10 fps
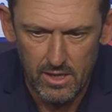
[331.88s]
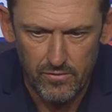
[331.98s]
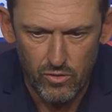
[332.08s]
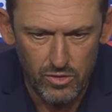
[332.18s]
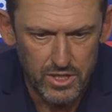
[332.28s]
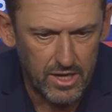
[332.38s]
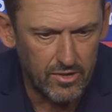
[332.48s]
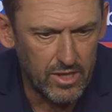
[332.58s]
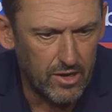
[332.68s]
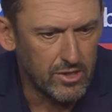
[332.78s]

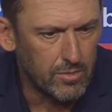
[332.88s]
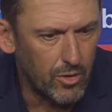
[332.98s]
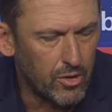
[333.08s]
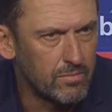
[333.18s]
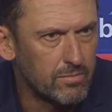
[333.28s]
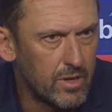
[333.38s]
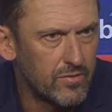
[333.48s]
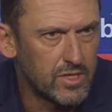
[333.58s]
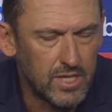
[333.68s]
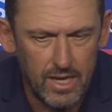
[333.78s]
at the bottom
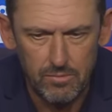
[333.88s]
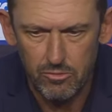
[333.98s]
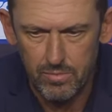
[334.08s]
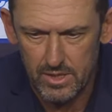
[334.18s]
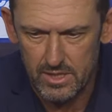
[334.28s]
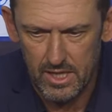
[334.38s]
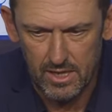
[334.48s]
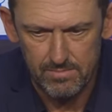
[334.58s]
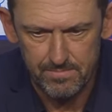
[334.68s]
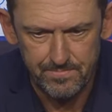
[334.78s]
of the table, but,
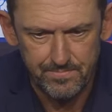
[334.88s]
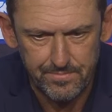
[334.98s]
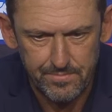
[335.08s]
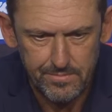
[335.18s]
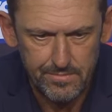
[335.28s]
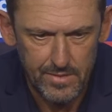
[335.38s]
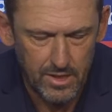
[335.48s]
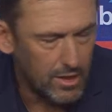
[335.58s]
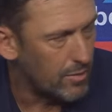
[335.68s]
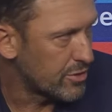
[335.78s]

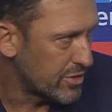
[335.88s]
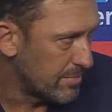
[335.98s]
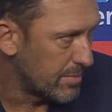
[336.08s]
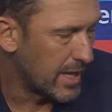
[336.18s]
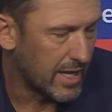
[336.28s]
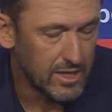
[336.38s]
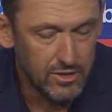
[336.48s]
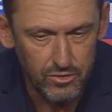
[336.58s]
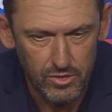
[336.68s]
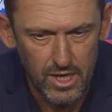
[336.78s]
you know, I watched them play
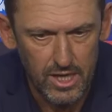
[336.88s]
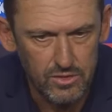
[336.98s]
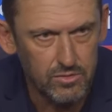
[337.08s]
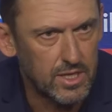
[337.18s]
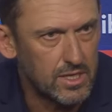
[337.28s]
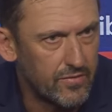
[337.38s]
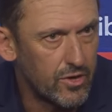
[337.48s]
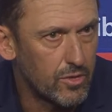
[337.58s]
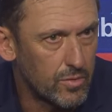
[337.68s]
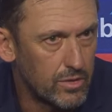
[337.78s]
against Newcastle and they did
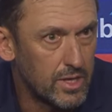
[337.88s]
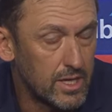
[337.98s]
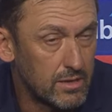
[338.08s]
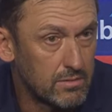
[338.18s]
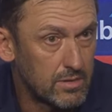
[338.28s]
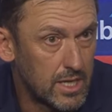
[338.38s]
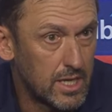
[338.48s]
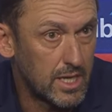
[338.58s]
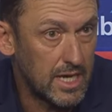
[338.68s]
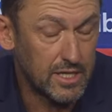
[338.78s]
very well here
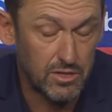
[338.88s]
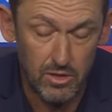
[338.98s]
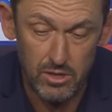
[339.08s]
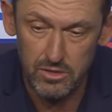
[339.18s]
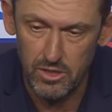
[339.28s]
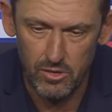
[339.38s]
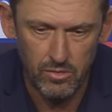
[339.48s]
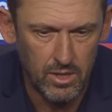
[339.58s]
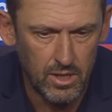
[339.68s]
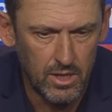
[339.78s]
last night. So,
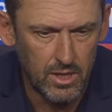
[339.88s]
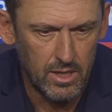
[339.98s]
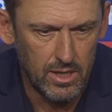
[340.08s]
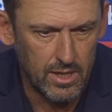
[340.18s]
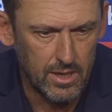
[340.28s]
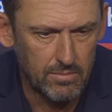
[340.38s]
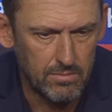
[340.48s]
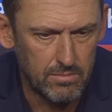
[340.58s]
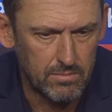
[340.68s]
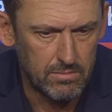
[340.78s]

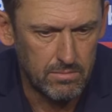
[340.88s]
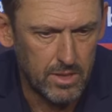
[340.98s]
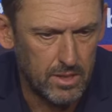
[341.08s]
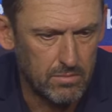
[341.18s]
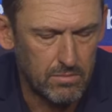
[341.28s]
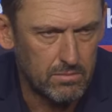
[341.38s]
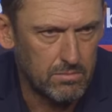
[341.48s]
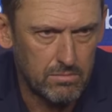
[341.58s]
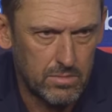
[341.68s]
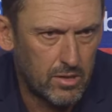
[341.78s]
you know,
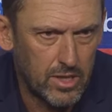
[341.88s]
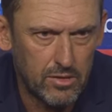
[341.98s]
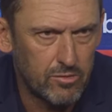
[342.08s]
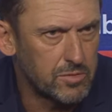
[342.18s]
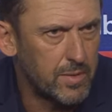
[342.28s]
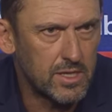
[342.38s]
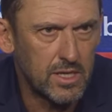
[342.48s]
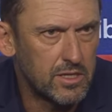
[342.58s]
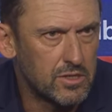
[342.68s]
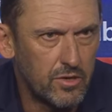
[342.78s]
they'll get the respect
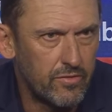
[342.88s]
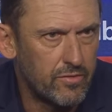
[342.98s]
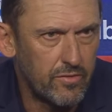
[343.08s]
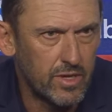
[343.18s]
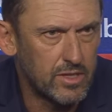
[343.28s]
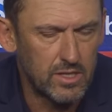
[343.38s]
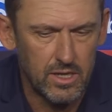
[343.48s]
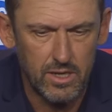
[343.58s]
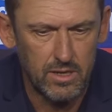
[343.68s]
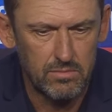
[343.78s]
they deserve. And,
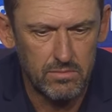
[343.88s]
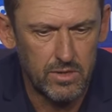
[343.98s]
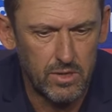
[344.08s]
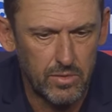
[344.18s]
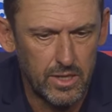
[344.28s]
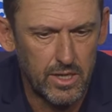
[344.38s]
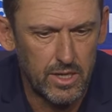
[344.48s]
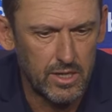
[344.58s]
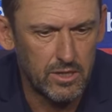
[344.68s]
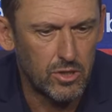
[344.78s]
you know, we need
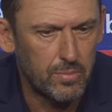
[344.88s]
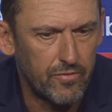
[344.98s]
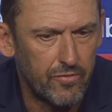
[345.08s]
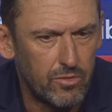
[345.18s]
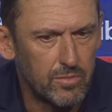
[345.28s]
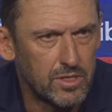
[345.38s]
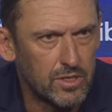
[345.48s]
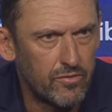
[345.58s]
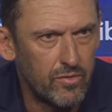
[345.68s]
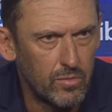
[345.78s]
another top performance
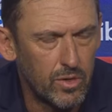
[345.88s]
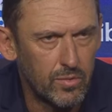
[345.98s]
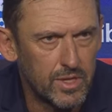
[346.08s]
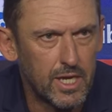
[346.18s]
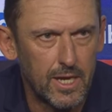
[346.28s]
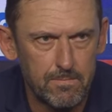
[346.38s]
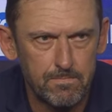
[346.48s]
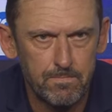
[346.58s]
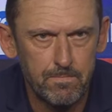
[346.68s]
if we want to win the game.